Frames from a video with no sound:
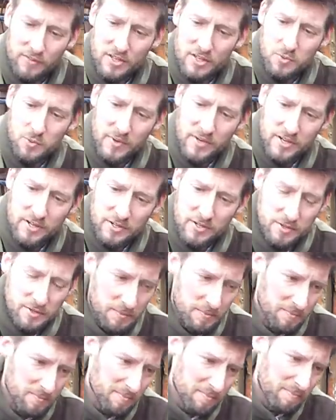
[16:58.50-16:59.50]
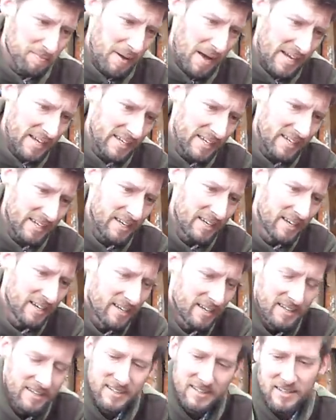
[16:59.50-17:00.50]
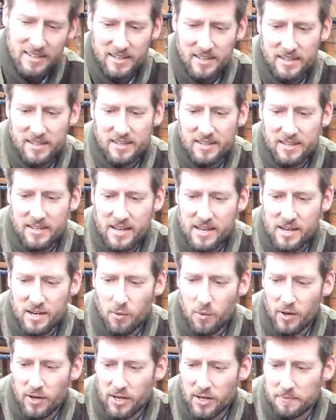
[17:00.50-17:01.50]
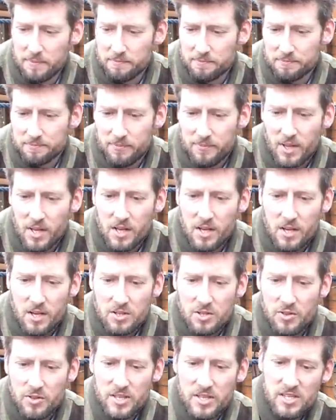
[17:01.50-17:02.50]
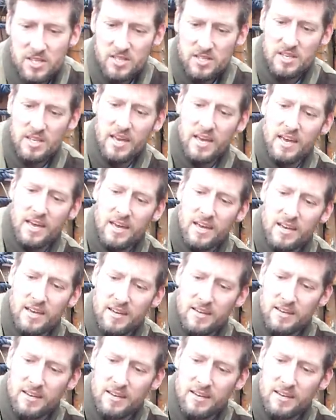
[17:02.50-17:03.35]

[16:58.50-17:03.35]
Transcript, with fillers: this weird backing in a winner. So this is a uh,